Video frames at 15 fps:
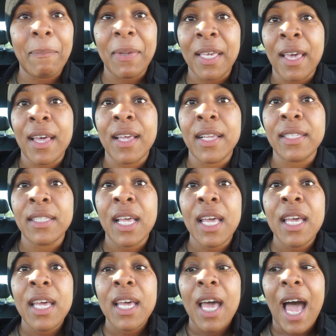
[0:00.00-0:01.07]
because
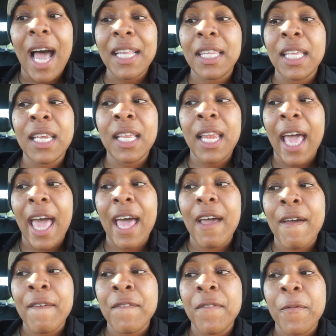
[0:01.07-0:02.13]
I didn't
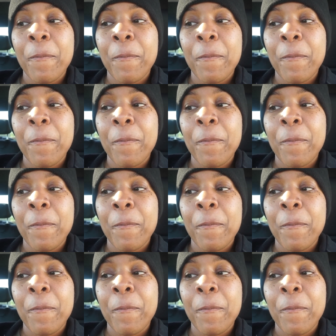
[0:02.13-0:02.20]
have